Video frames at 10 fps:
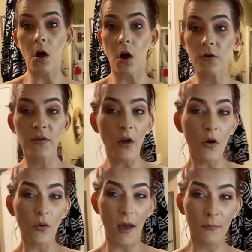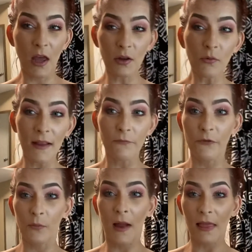Also, I'm kind of waiting
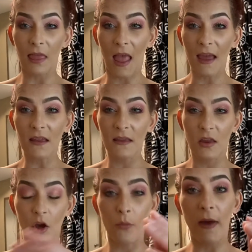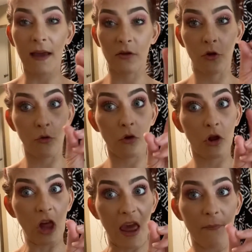for my legs to go back to
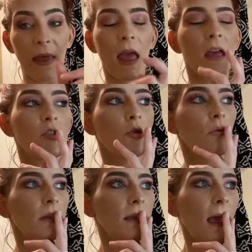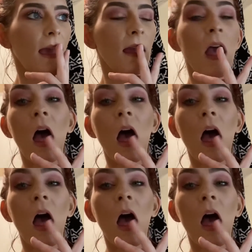shape, as you would say.